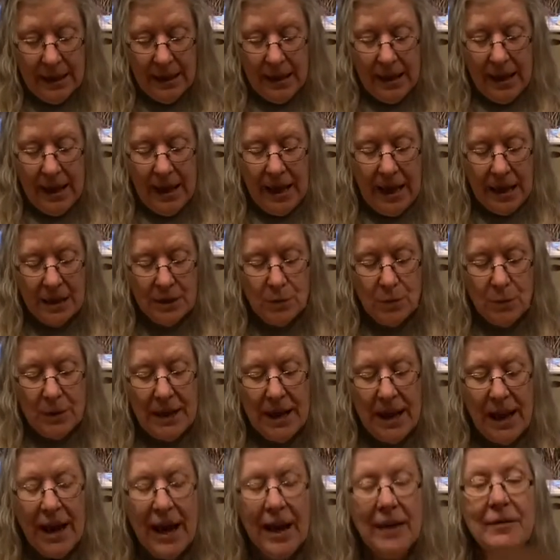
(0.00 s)
And we
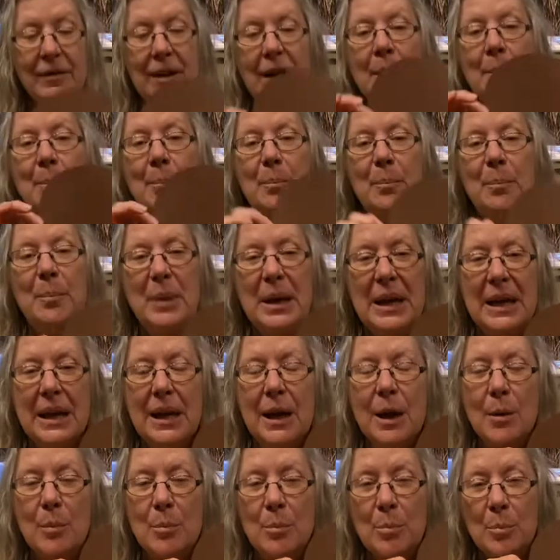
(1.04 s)
have a big
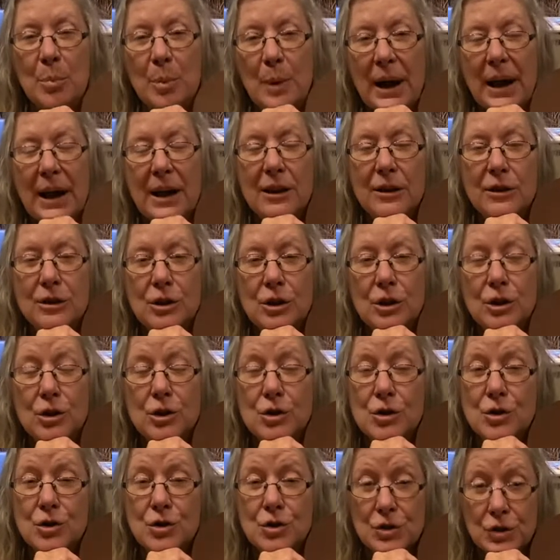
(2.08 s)
brown
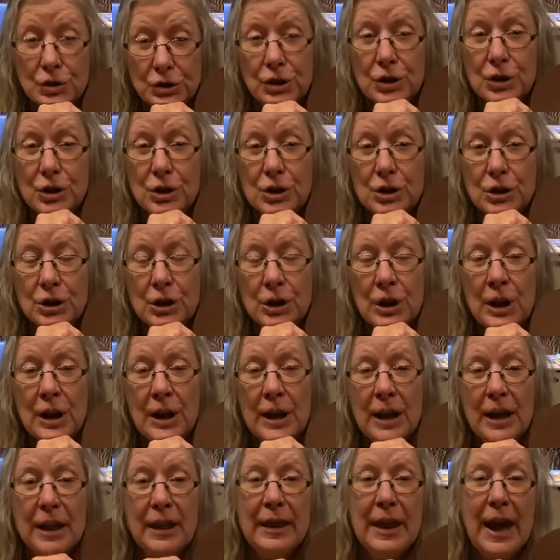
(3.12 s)
circle
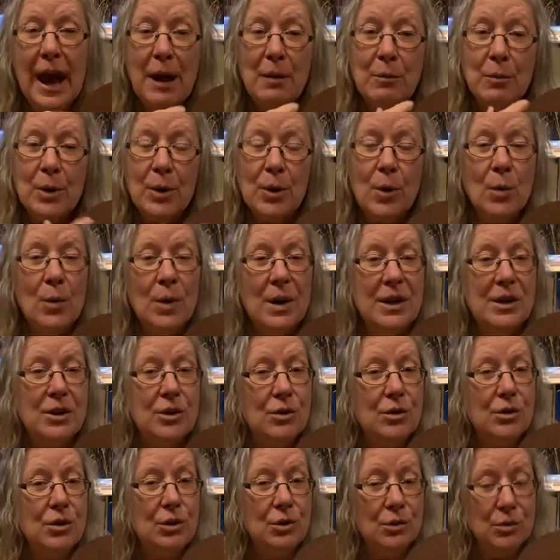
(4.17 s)
that we're going to
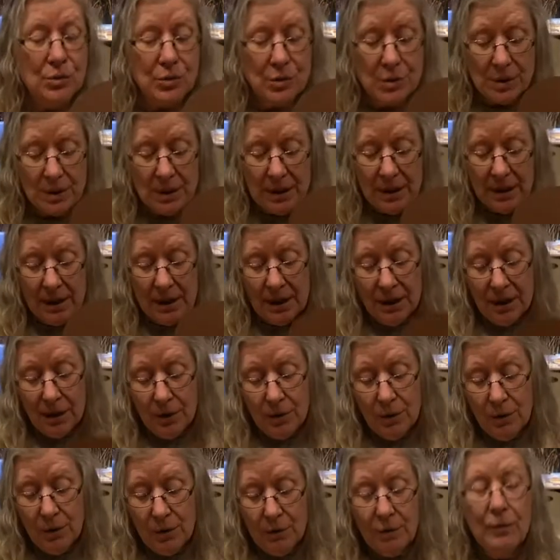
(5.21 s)
use
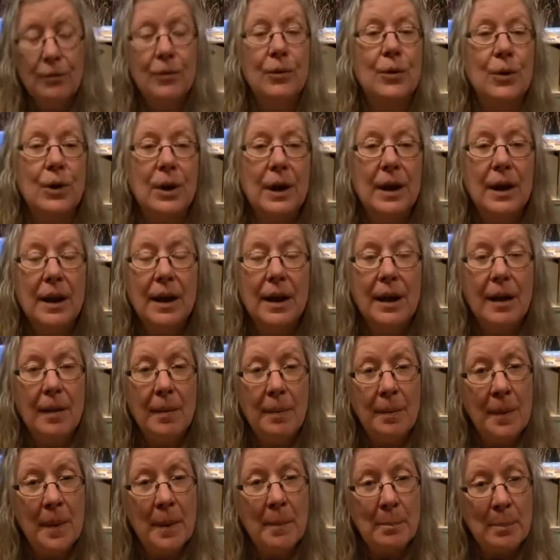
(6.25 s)
for
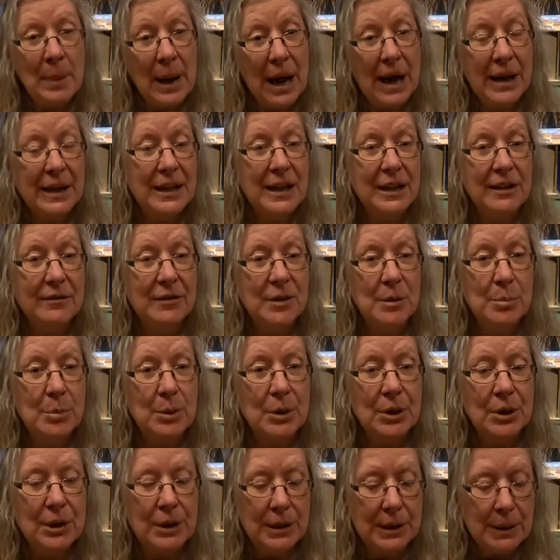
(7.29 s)
the body of the
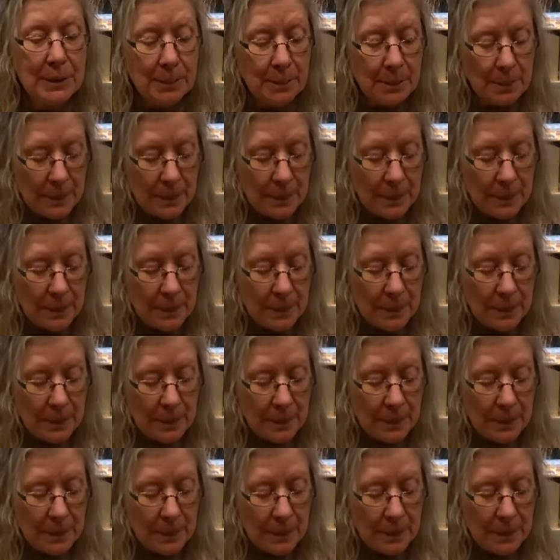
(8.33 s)
bird.